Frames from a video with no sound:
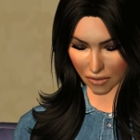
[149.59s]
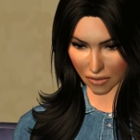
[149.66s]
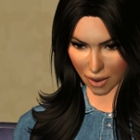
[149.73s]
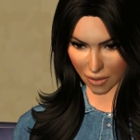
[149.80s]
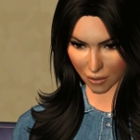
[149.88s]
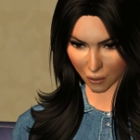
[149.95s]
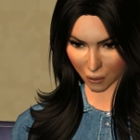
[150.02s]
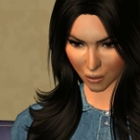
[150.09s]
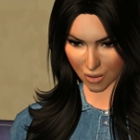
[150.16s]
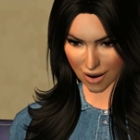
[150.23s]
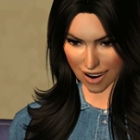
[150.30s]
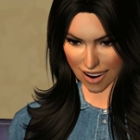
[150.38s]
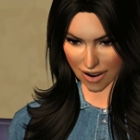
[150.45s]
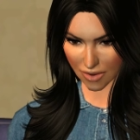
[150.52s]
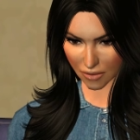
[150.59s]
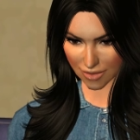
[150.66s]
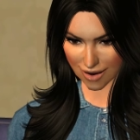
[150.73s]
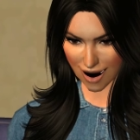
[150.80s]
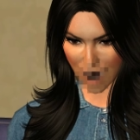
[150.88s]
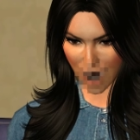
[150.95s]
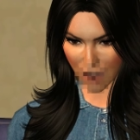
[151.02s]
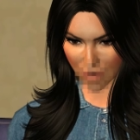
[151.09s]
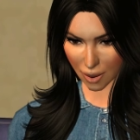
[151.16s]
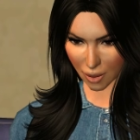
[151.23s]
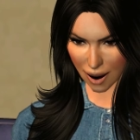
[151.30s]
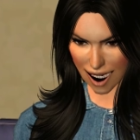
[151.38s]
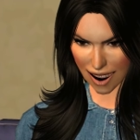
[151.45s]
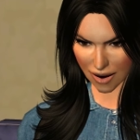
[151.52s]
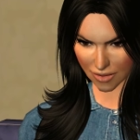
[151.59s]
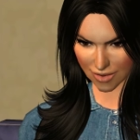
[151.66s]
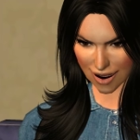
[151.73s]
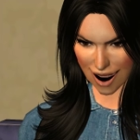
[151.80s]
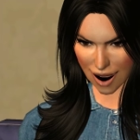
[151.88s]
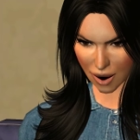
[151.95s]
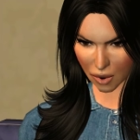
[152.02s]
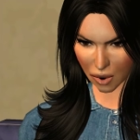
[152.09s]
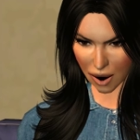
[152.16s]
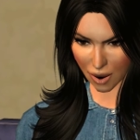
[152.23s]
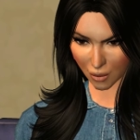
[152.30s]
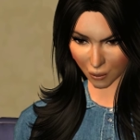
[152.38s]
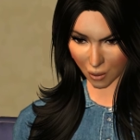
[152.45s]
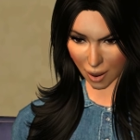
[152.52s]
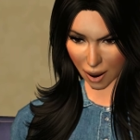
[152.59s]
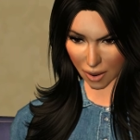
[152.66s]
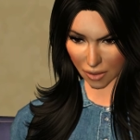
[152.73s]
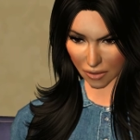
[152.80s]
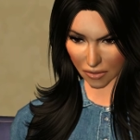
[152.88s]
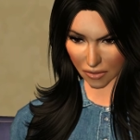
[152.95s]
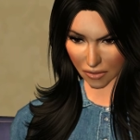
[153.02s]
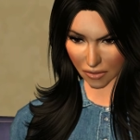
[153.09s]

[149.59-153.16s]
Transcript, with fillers: I think it's really rude that you have a new app.